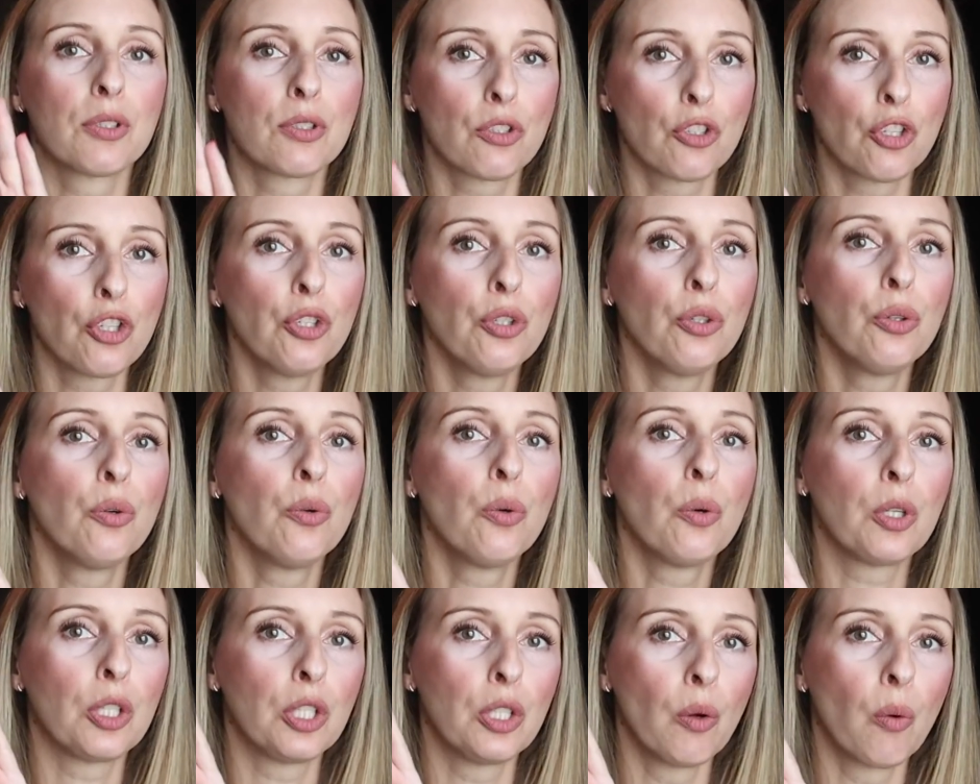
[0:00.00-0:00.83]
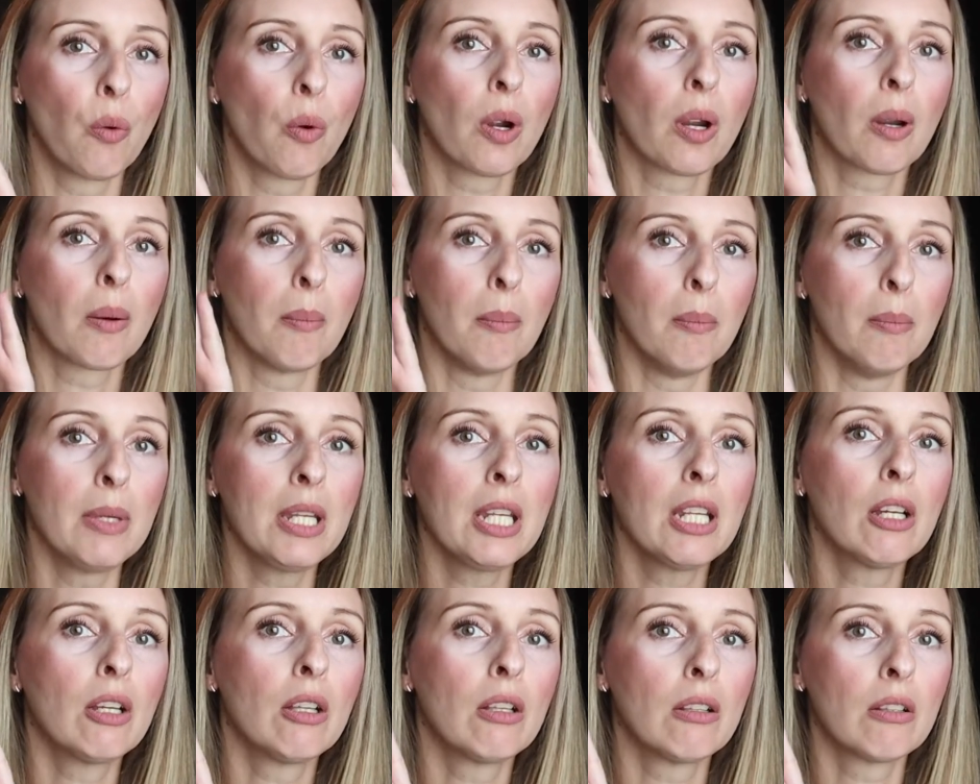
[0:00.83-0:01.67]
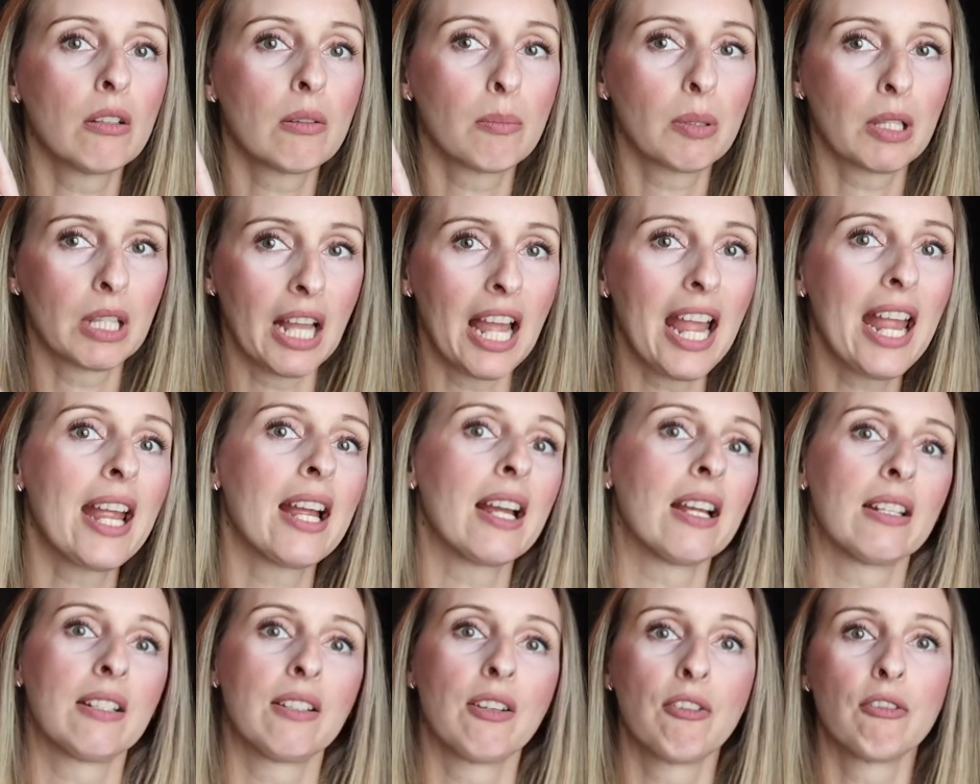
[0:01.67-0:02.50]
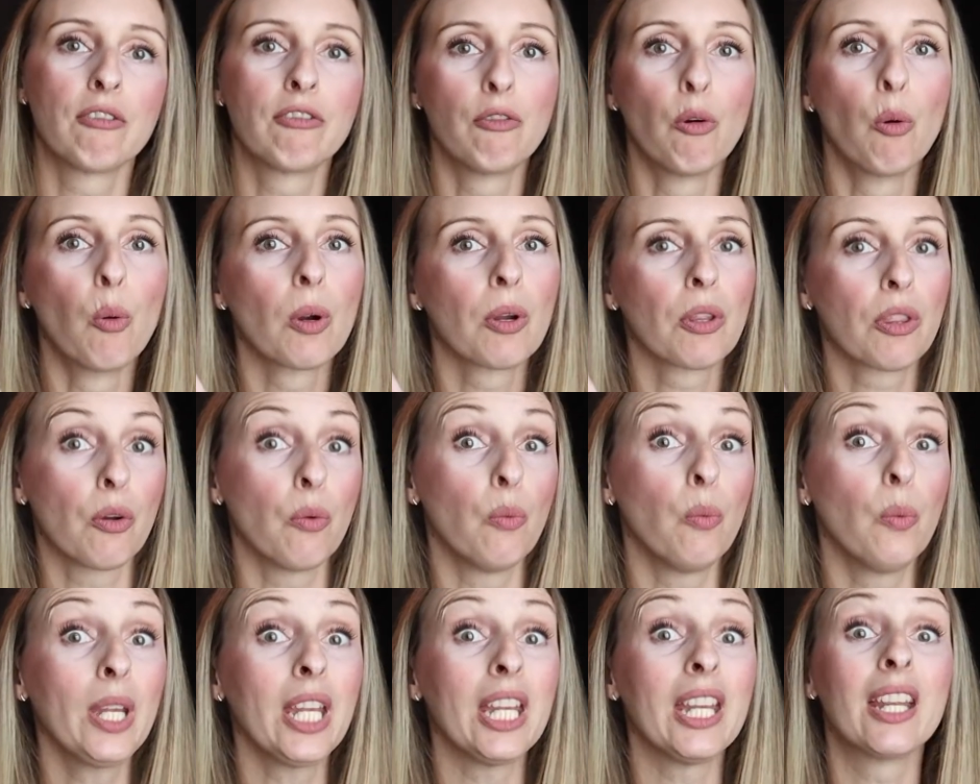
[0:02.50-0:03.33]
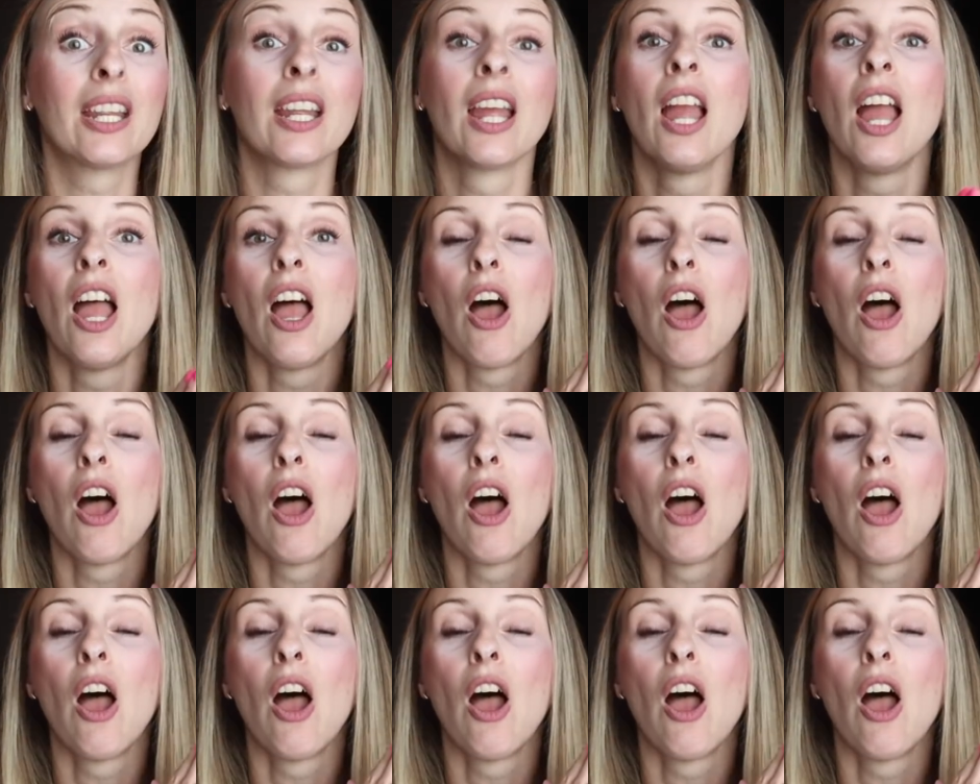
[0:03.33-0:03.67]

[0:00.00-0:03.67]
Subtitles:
to your meal plan for the week.